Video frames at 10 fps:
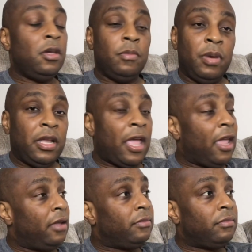But
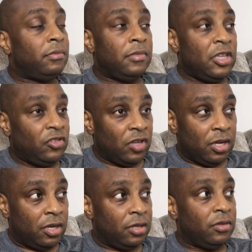hey, he's
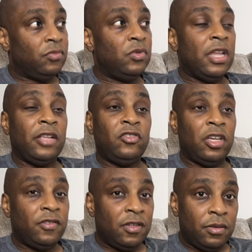young. We're not
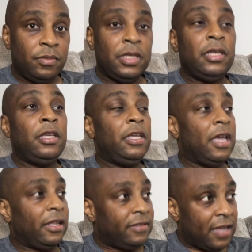judging him. He
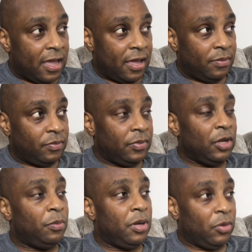got time.
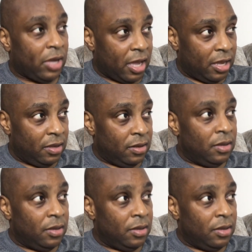He'll be okay. Yeah.